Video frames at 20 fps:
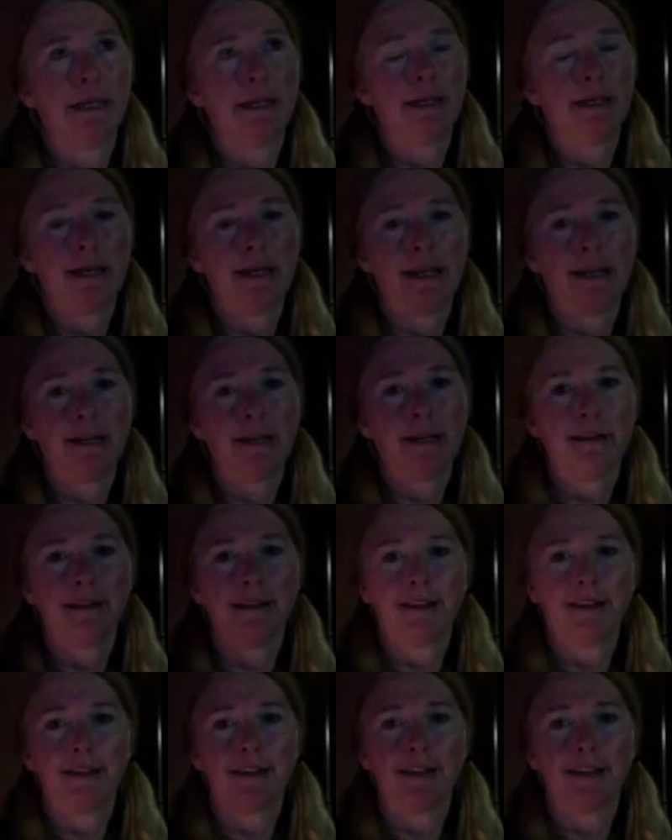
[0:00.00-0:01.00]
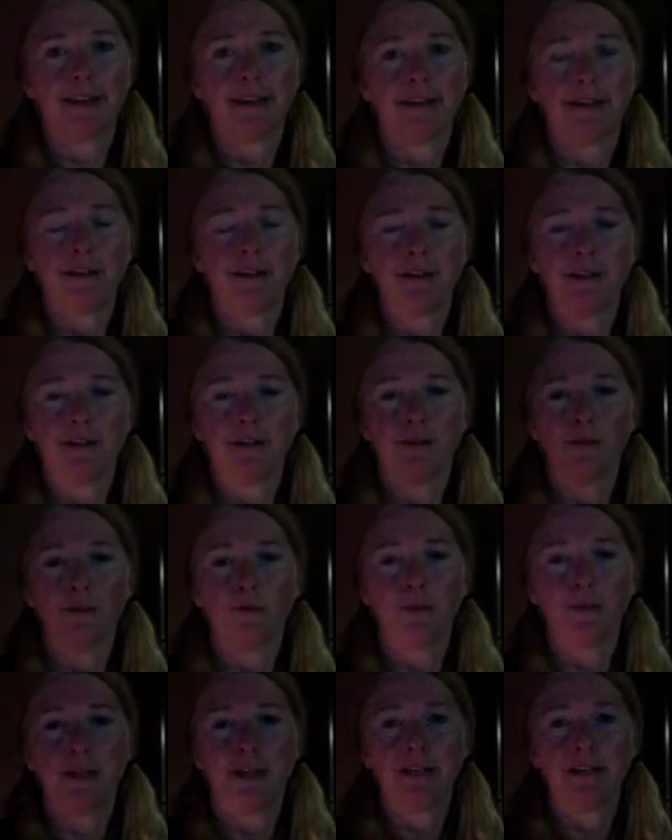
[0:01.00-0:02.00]
And I think that, you know,
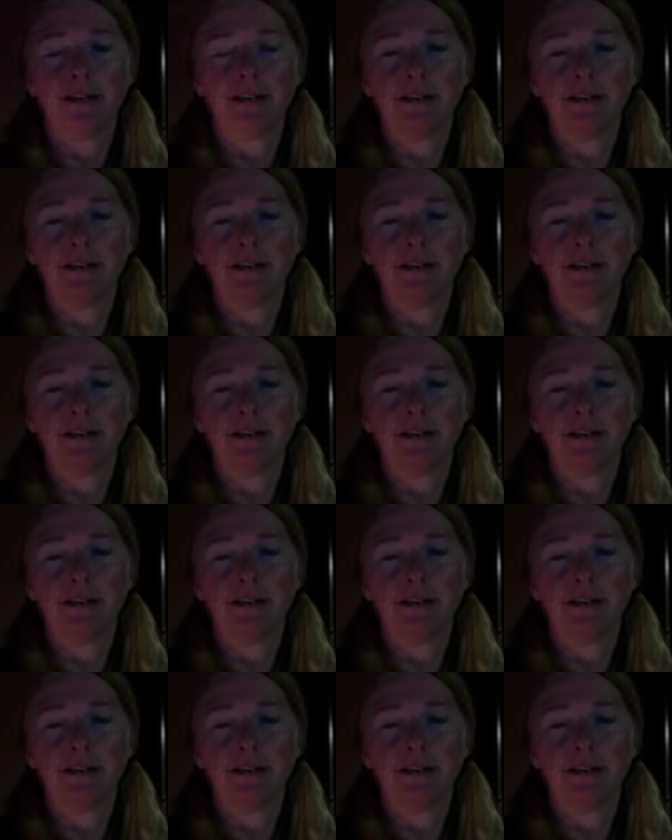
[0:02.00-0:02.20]
we